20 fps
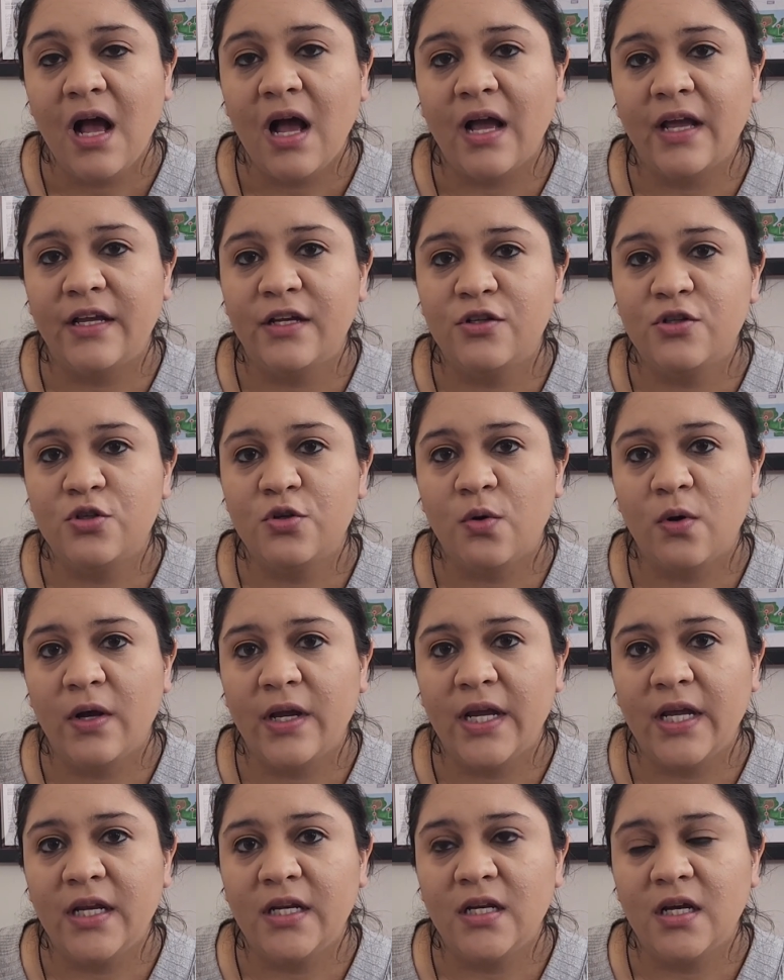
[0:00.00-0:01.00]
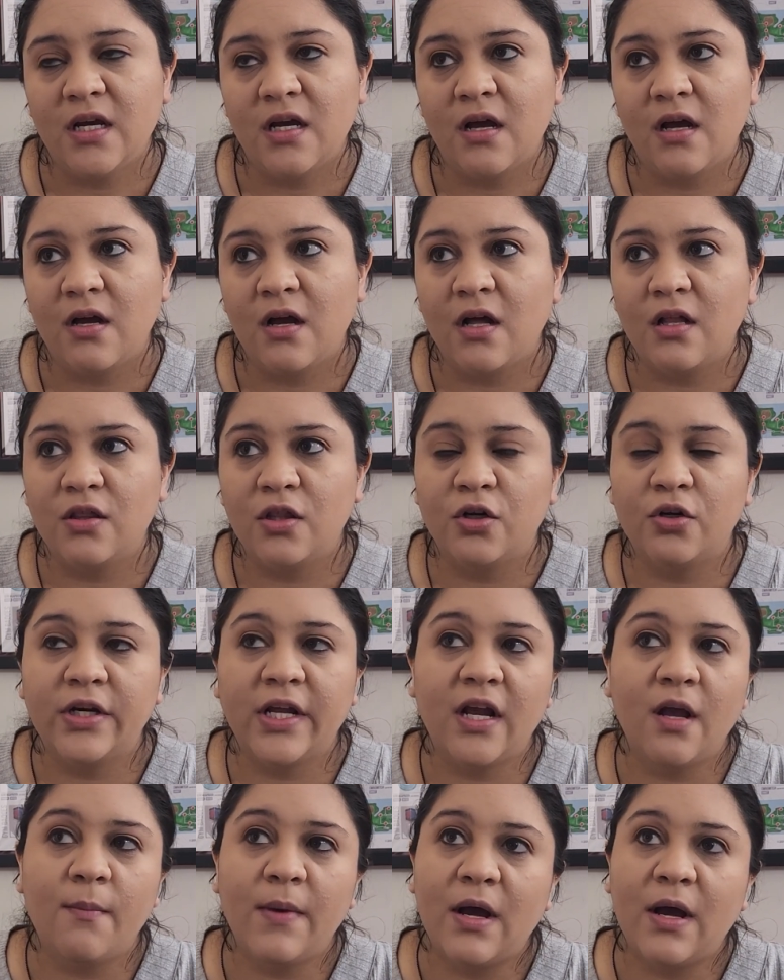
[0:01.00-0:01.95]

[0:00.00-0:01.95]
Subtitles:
I enjoyed learning